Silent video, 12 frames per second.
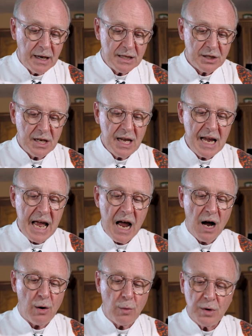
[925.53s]
seeing
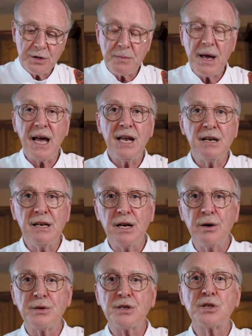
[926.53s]
how it was made and
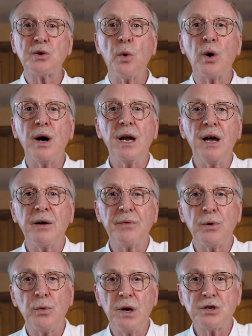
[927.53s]
hear the story of
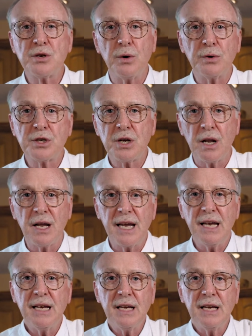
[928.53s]
the original chili.